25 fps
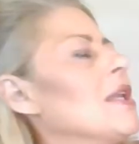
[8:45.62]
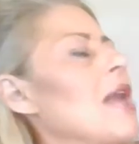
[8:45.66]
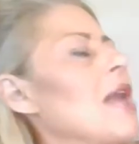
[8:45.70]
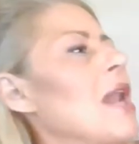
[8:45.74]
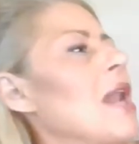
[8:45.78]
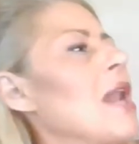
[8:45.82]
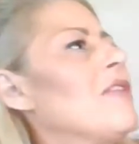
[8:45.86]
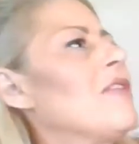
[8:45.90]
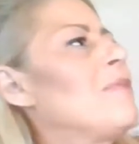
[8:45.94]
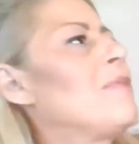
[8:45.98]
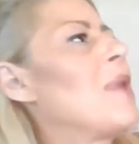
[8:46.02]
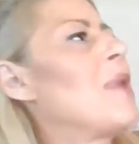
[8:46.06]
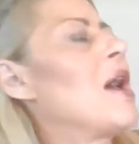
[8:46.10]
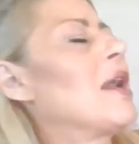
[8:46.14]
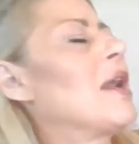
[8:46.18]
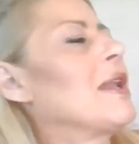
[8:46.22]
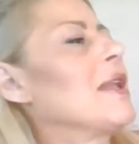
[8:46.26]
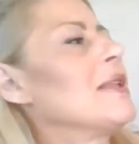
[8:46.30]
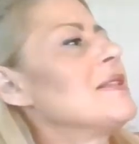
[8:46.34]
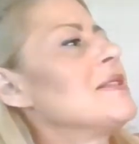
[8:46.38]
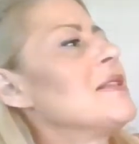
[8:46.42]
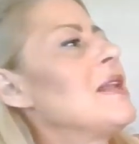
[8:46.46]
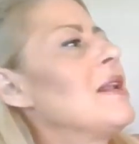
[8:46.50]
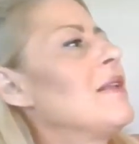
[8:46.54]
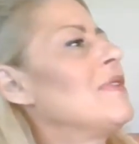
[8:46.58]
Gotta love
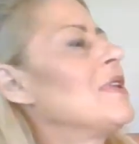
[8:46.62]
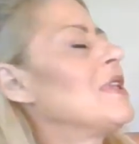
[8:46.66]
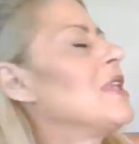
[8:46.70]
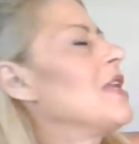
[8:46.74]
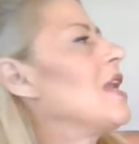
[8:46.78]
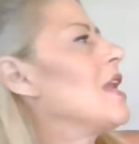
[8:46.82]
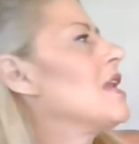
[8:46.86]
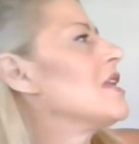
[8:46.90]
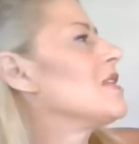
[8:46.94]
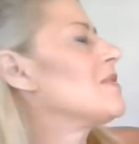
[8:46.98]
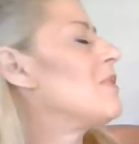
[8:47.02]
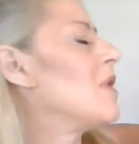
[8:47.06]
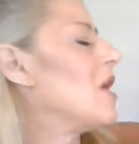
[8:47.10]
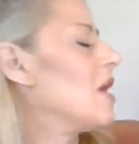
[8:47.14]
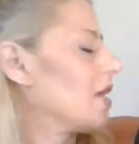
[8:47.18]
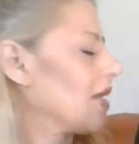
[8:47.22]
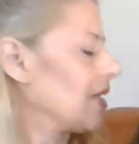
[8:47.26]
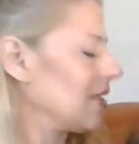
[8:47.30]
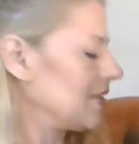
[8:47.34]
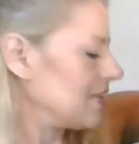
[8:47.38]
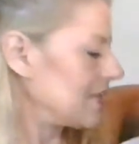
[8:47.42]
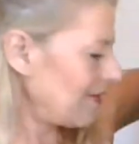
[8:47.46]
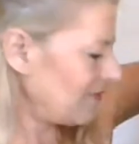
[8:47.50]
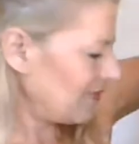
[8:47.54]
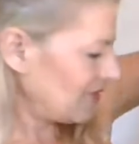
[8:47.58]
pockets. Not everything has
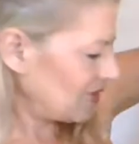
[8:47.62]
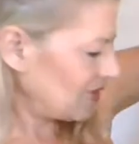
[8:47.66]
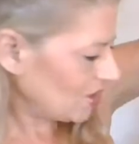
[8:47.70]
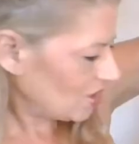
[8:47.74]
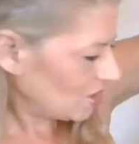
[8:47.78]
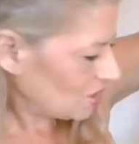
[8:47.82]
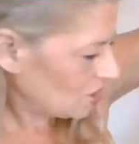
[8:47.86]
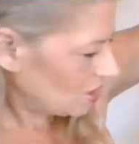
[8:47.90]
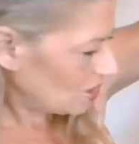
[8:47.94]
pockets. Everything